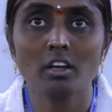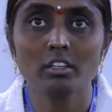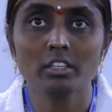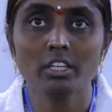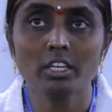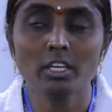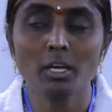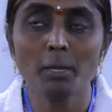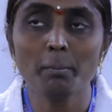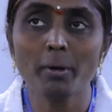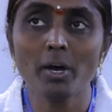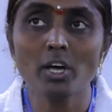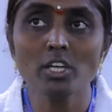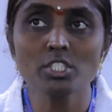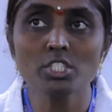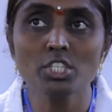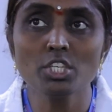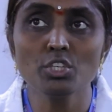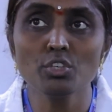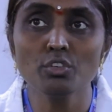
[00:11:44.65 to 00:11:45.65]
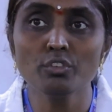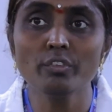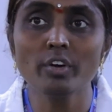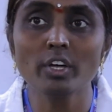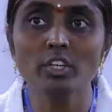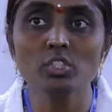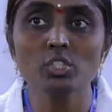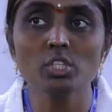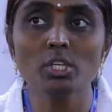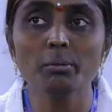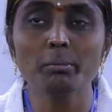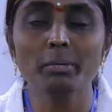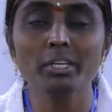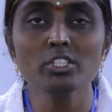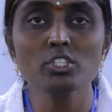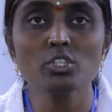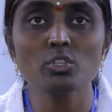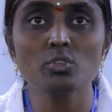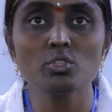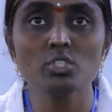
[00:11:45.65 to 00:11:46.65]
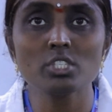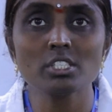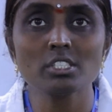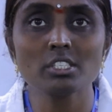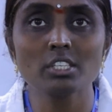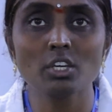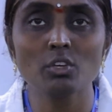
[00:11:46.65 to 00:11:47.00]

that are passed into function, means you just